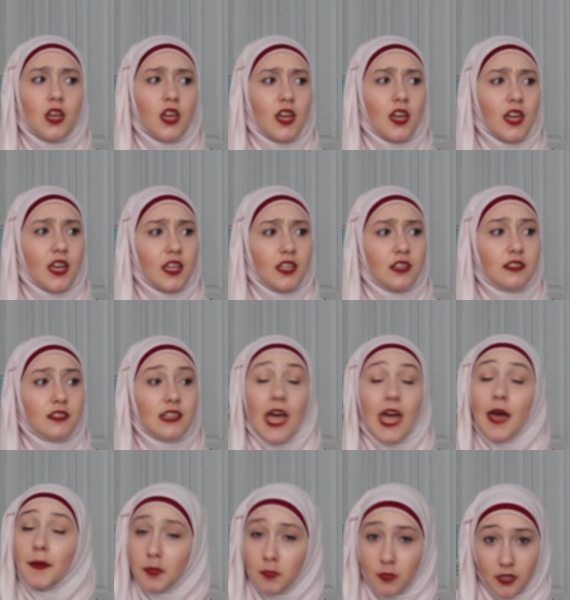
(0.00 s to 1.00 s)
And
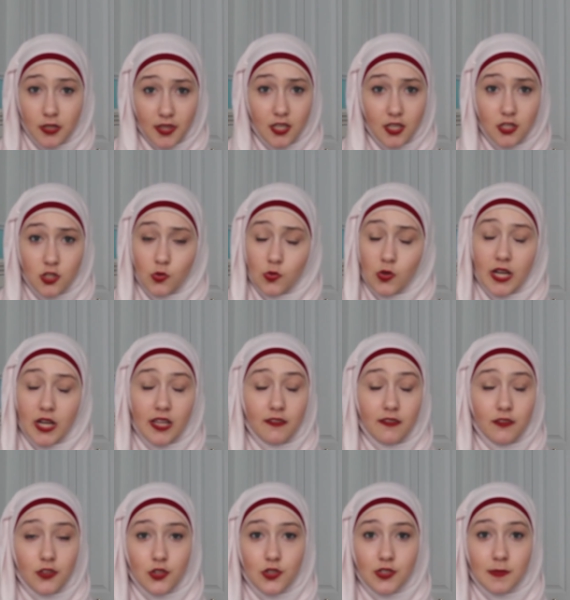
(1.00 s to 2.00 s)
happy birthday to any of
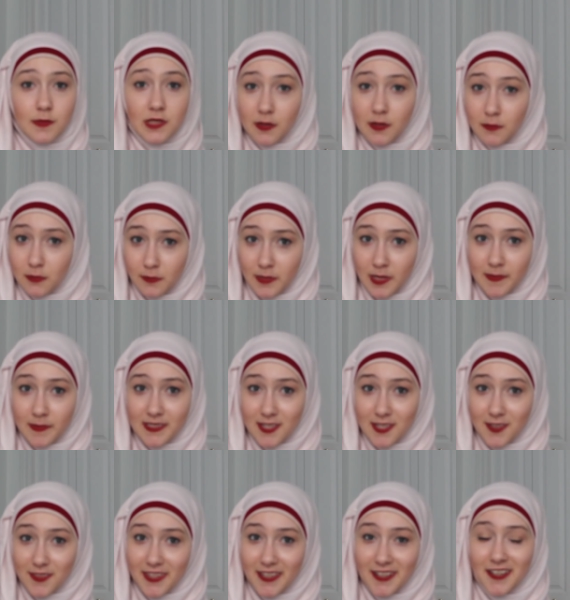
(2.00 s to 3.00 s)
those September babies
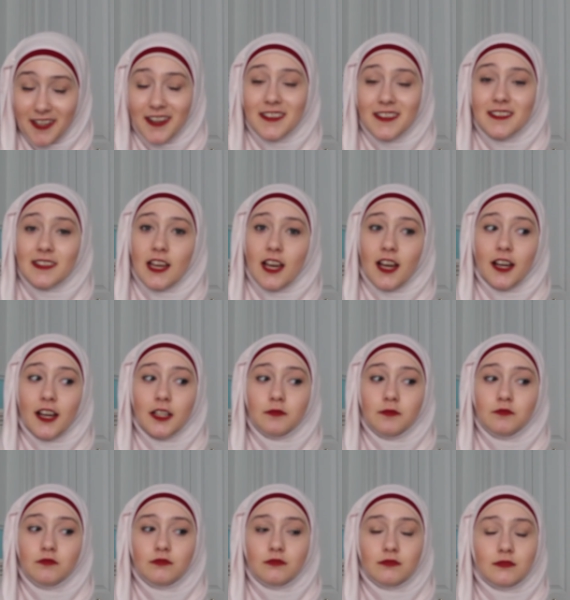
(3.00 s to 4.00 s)
out there.
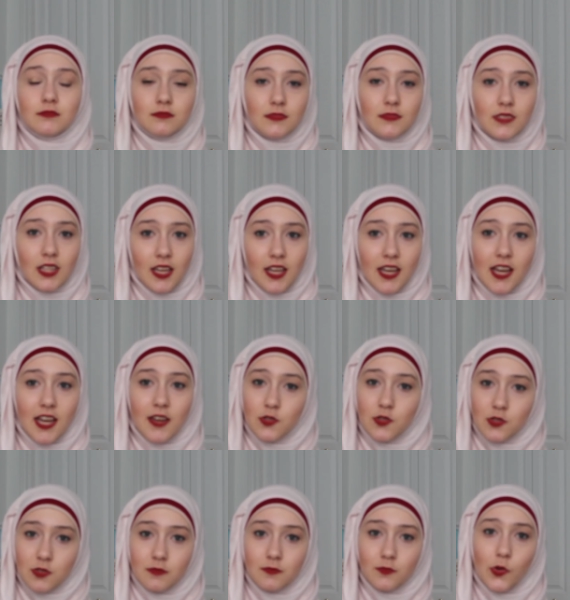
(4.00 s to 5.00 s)
I
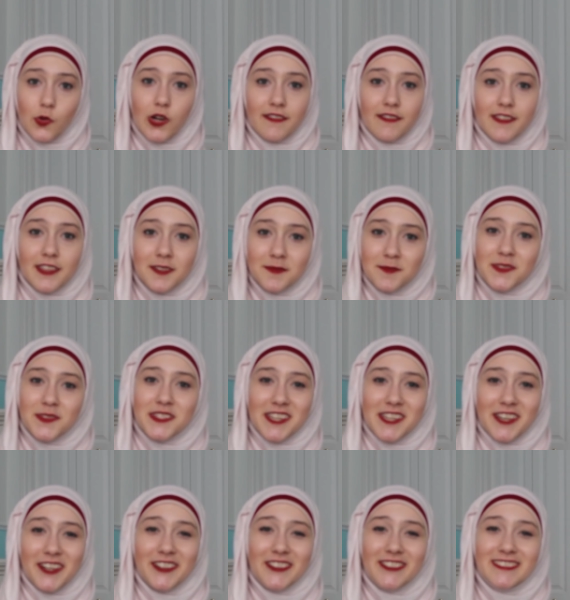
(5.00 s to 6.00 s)
was one of them,
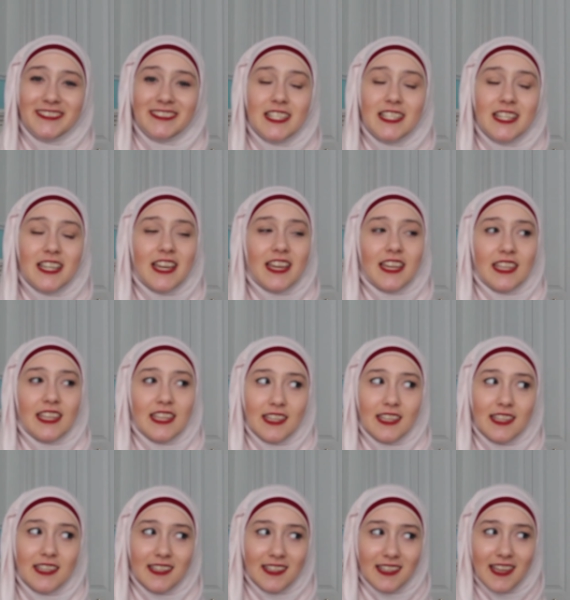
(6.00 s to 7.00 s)
so
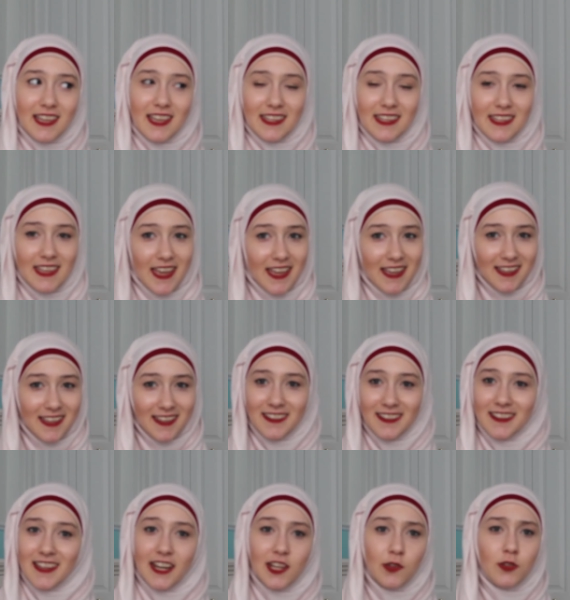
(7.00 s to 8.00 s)
yay!
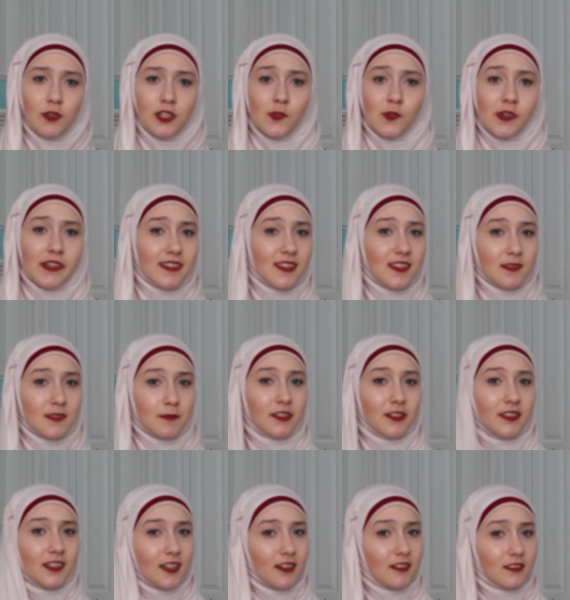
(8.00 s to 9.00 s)
Anyone who else has a
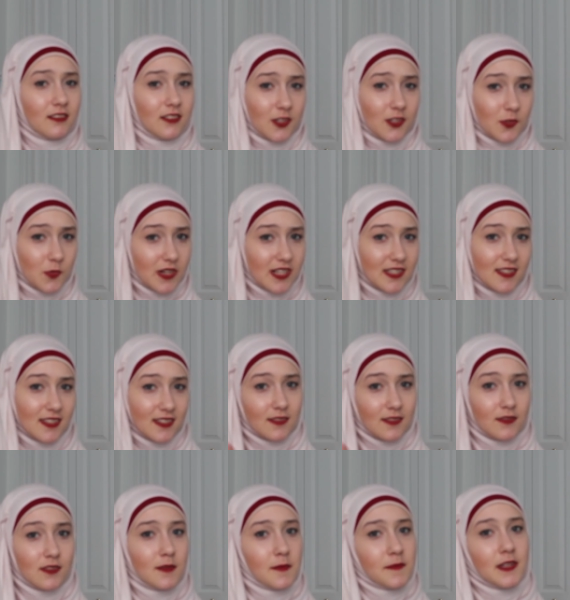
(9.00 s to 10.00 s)
birthday on the 26th
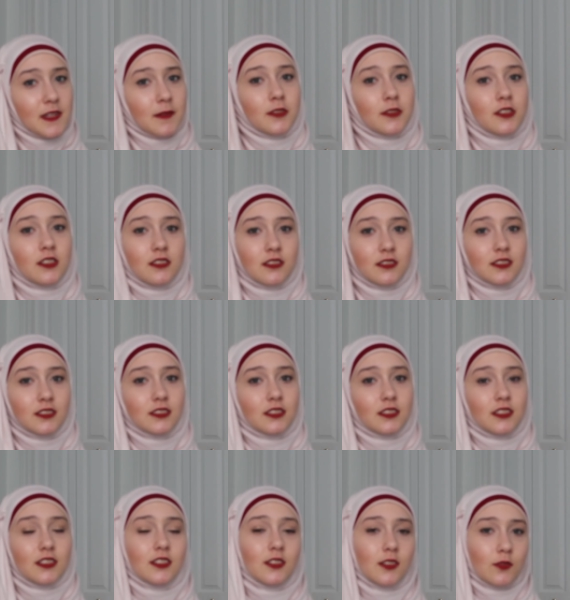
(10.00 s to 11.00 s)
of September,
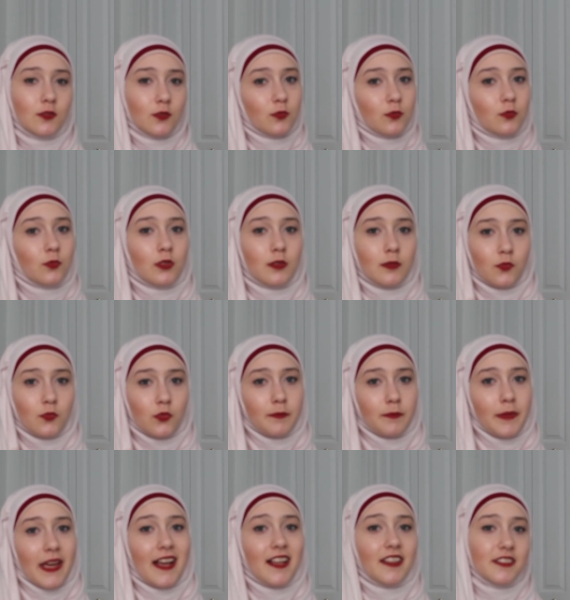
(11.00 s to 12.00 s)
we're
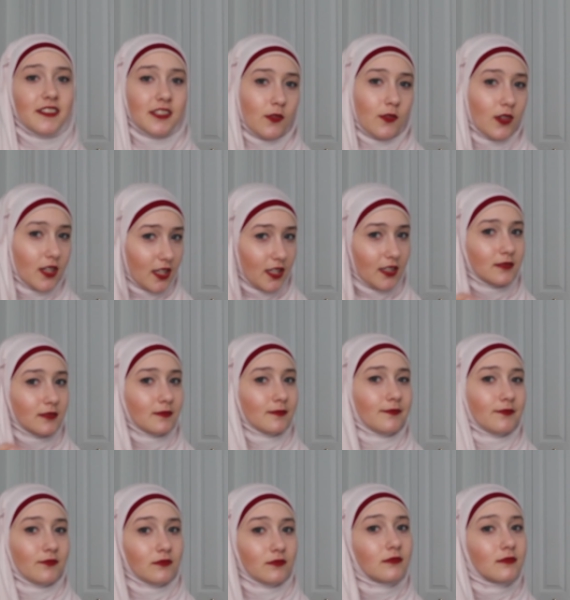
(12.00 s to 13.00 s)
pals, you and I.
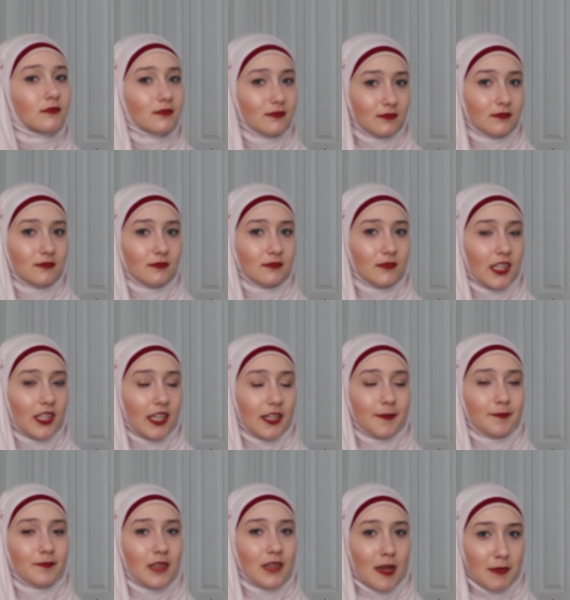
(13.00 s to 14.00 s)
Yeah,
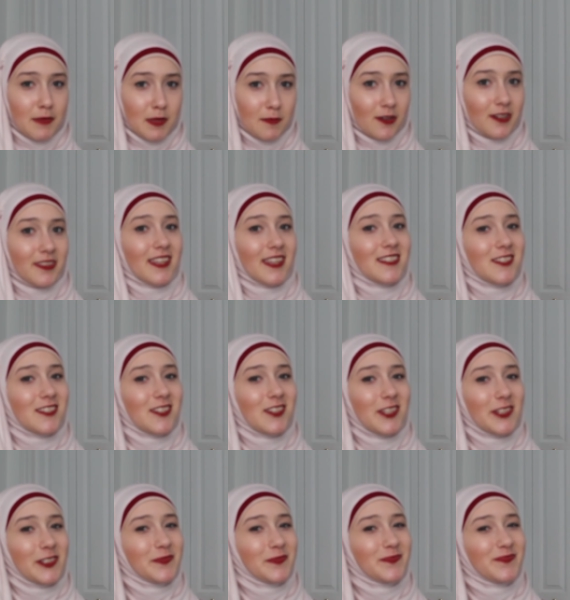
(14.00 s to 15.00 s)
happy birthday to you.